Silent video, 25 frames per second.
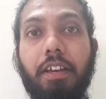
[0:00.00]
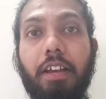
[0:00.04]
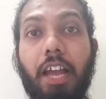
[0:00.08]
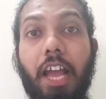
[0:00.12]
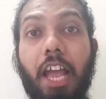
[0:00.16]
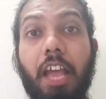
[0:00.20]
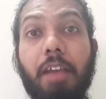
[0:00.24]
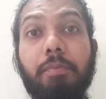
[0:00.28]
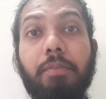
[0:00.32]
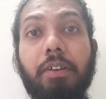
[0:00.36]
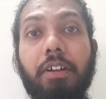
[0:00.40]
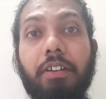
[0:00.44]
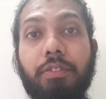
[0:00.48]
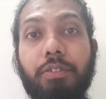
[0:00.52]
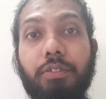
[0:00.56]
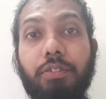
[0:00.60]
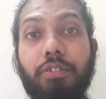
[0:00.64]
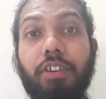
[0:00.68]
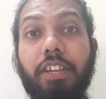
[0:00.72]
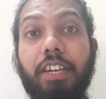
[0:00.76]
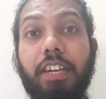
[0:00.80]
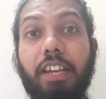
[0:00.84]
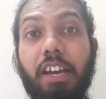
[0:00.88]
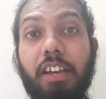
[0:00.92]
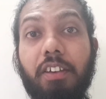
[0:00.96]
I am also
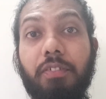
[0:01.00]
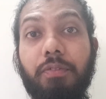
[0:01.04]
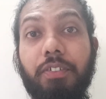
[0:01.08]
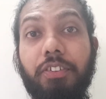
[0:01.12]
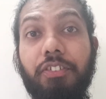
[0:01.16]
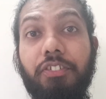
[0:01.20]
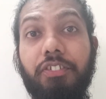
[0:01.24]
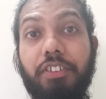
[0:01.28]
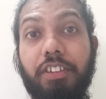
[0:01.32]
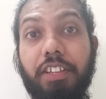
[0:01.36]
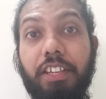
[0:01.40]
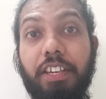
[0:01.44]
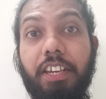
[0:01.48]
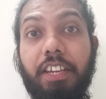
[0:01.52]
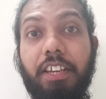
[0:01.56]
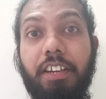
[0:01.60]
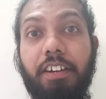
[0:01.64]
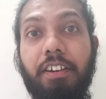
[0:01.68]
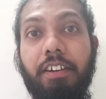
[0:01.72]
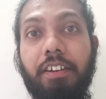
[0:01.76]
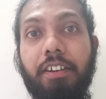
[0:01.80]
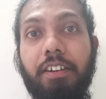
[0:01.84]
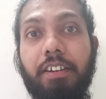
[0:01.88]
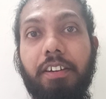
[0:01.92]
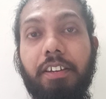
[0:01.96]
a non-vegetarian
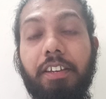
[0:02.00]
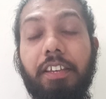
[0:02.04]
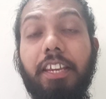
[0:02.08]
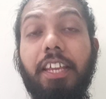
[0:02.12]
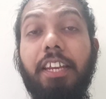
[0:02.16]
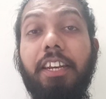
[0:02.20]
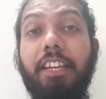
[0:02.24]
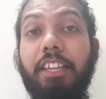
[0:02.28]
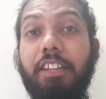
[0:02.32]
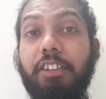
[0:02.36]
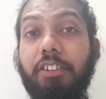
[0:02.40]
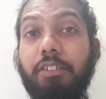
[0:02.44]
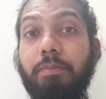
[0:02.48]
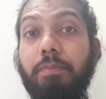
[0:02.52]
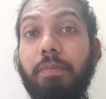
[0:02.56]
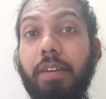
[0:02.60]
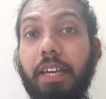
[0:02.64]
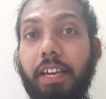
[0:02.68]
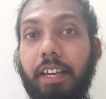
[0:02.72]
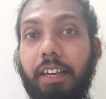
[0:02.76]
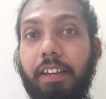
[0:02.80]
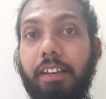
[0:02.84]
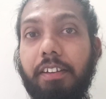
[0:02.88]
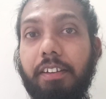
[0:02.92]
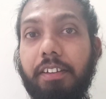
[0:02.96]
10 years
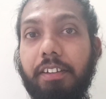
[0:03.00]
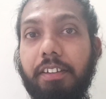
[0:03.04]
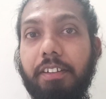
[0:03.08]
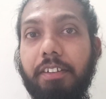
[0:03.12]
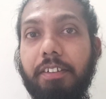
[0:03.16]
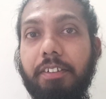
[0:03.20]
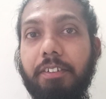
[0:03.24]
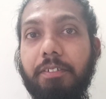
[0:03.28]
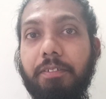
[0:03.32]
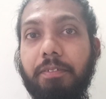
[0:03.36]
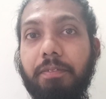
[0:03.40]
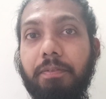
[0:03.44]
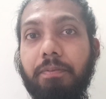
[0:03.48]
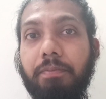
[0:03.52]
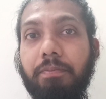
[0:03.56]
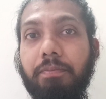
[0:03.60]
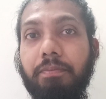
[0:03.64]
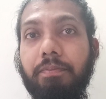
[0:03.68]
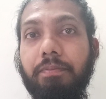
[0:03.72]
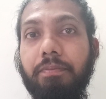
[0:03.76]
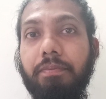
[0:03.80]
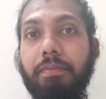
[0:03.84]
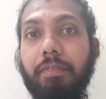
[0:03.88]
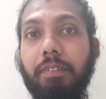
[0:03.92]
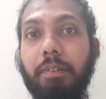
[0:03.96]
back.
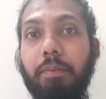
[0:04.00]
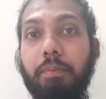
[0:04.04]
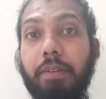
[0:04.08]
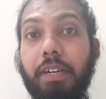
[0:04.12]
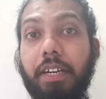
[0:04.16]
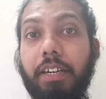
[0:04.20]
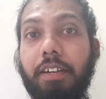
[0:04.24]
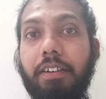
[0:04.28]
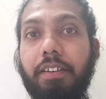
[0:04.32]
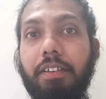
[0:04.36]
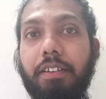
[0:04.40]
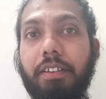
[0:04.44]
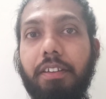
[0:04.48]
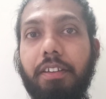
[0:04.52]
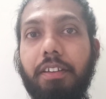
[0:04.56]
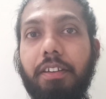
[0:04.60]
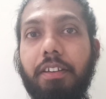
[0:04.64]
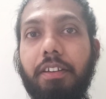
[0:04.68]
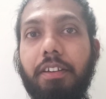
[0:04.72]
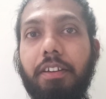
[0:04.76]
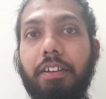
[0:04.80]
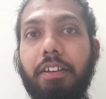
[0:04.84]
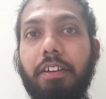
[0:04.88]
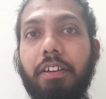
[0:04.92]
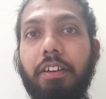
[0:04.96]
But
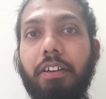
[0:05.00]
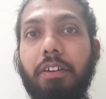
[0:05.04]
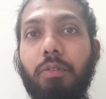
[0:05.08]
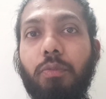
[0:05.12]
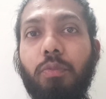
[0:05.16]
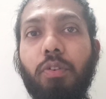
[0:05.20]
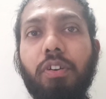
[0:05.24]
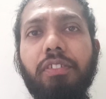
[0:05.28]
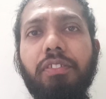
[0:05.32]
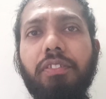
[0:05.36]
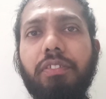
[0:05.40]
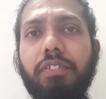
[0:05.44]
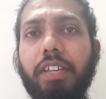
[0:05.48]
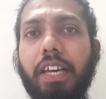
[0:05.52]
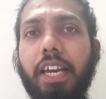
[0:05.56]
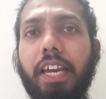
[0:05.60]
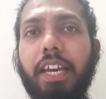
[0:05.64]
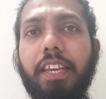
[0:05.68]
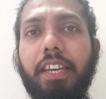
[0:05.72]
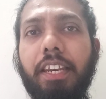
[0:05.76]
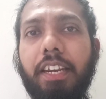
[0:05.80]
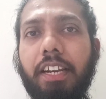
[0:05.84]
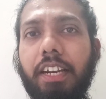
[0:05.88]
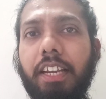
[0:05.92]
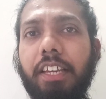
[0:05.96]
once I
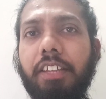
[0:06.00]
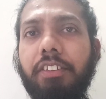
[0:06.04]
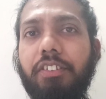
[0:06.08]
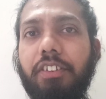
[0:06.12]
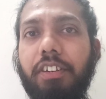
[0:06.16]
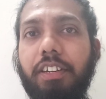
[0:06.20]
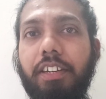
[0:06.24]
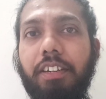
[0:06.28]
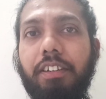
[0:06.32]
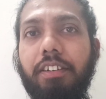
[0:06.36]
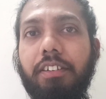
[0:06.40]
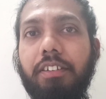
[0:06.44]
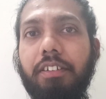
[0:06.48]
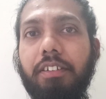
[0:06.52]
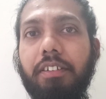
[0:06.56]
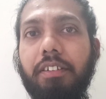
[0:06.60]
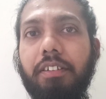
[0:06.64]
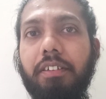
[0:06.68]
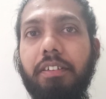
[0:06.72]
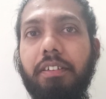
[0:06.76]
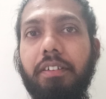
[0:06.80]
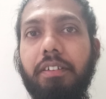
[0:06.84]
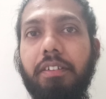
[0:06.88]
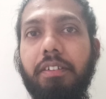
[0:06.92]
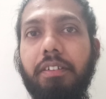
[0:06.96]
realized it,
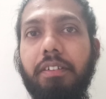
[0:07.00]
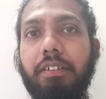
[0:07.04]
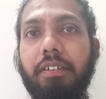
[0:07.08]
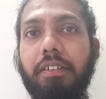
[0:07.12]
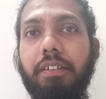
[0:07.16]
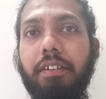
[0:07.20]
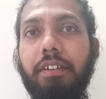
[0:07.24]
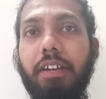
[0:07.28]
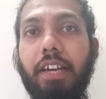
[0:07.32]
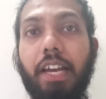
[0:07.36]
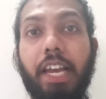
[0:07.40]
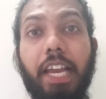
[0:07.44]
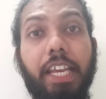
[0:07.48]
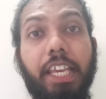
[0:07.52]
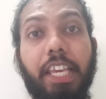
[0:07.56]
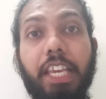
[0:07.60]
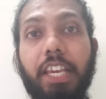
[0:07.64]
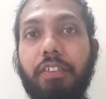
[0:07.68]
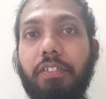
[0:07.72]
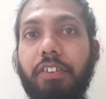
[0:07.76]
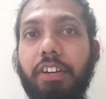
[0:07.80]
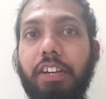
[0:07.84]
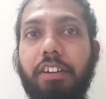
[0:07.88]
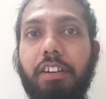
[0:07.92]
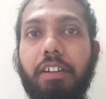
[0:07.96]
I
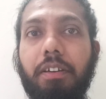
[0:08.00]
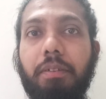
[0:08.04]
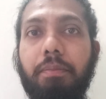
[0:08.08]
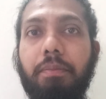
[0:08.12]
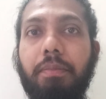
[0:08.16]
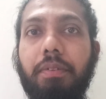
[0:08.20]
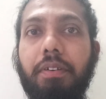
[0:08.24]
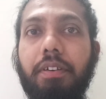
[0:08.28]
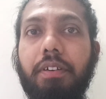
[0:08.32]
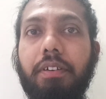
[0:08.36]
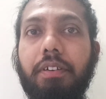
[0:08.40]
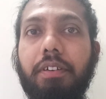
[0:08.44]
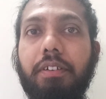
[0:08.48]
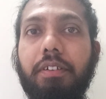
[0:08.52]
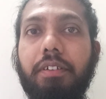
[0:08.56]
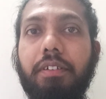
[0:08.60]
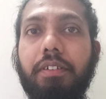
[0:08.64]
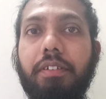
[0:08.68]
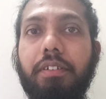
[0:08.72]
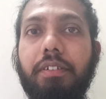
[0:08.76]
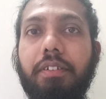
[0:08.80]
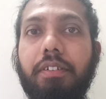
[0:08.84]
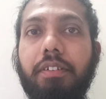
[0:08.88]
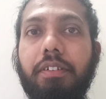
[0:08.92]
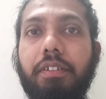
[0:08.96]
gave it up.
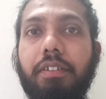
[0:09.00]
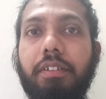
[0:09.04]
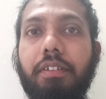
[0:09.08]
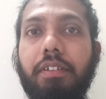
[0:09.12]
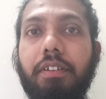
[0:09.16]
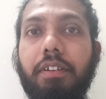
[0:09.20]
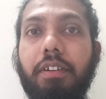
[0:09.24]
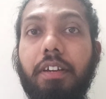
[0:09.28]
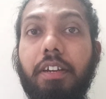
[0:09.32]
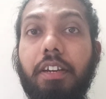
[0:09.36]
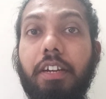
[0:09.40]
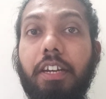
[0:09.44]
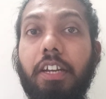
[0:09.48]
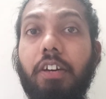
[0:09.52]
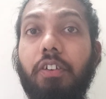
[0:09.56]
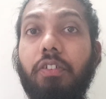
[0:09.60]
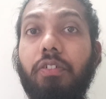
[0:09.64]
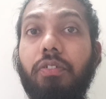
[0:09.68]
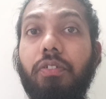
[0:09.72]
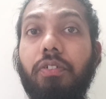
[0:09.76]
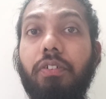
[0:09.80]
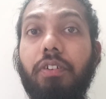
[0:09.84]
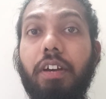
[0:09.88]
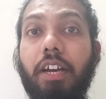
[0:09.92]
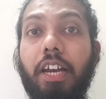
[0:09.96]
And
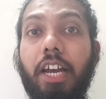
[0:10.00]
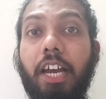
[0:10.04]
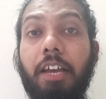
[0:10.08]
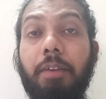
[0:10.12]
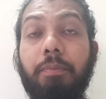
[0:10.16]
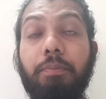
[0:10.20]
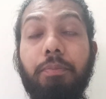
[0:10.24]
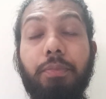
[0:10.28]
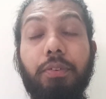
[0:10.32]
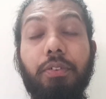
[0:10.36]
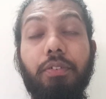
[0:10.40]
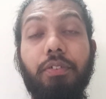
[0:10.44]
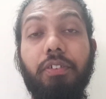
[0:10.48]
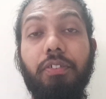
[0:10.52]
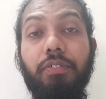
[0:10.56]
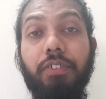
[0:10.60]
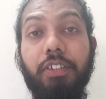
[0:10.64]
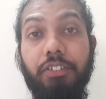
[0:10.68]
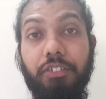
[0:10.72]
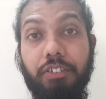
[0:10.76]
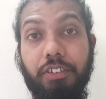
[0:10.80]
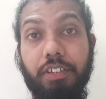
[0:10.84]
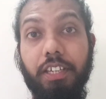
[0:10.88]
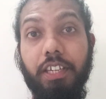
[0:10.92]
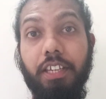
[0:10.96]
now I am pure
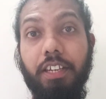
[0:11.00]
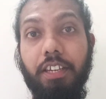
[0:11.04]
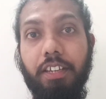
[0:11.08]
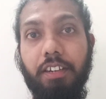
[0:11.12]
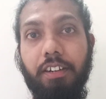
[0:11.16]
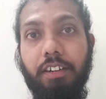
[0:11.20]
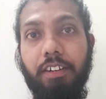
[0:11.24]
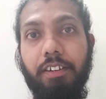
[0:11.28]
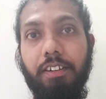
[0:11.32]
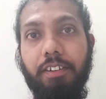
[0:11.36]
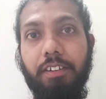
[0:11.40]
vegetarian.